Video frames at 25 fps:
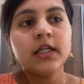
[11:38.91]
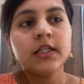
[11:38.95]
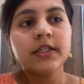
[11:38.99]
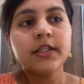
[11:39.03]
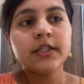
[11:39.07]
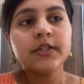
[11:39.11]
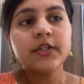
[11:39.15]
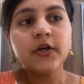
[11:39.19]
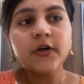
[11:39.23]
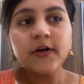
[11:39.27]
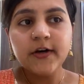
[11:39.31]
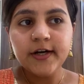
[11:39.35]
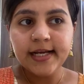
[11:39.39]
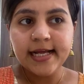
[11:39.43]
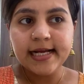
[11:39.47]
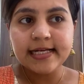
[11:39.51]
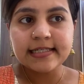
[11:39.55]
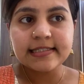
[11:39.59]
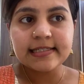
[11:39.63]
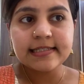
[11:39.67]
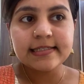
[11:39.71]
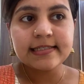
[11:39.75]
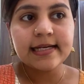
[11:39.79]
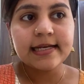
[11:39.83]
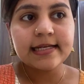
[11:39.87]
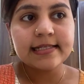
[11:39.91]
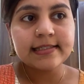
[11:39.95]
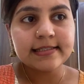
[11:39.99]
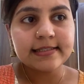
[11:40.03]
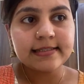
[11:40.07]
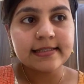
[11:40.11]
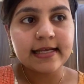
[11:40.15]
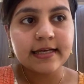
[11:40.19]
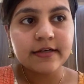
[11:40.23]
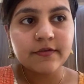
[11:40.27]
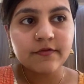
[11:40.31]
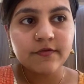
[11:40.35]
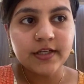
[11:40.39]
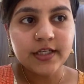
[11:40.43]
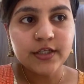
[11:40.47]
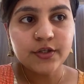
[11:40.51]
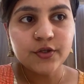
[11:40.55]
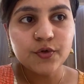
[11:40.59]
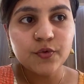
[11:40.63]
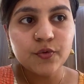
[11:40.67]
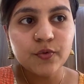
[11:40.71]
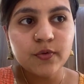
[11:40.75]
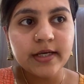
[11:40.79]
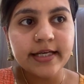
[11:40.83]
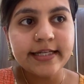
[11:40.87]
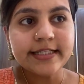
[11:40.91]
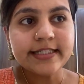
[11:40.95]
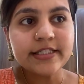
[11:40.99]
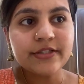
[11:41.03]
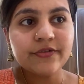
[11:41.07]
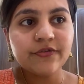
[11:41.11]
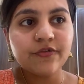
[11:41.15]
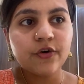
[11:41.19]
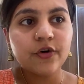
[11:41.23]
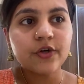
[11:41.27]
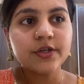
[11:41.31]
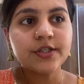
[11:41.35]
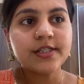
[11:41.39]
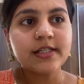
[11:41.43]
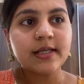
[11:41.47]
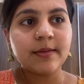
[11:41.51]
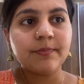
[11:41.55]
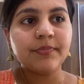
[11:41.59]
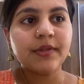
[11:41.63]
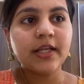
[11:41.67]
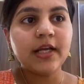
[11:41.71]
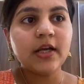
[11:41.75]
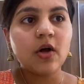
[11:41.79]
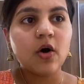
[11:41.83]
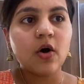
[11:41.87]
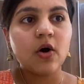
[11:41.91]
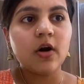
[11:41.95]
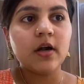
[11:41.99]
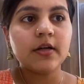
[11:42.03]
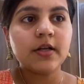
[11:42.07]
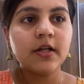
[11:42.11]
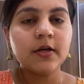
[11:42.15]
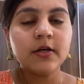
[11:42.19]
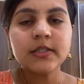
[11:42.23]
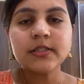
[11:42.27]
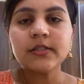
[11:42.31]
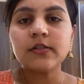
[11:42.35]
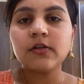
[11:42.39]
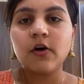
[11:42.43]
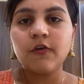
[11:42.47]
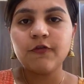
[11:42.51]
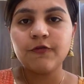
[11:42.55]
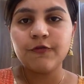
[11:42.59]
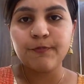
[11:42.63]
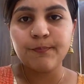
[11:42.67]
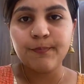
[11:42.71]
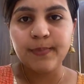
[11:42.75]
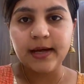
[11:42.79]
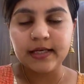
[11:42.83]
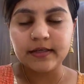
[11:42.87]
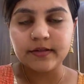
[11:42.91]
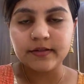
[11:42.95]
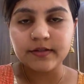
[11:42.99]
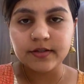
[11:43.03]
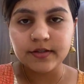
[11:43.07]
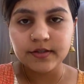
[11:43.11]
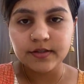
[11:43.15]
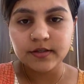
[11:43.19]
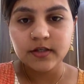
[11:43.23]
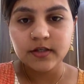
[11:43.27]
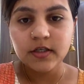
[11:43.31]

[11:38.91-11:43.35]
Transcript: The third exercise that we do is for something called the soft palate.